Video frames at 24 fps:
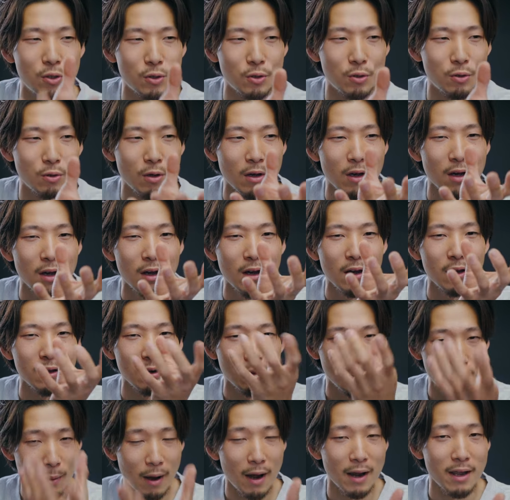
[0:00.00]
you
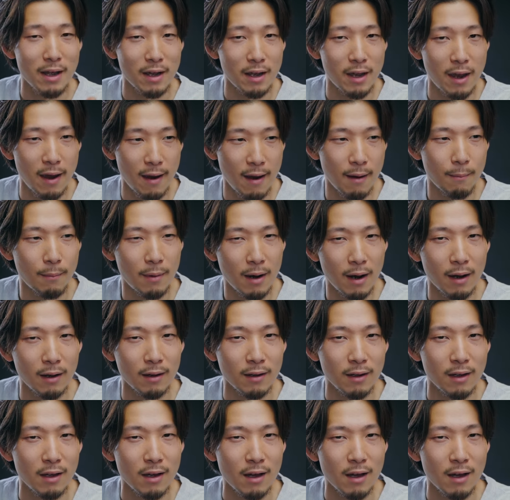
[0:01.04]
know, buy a camera,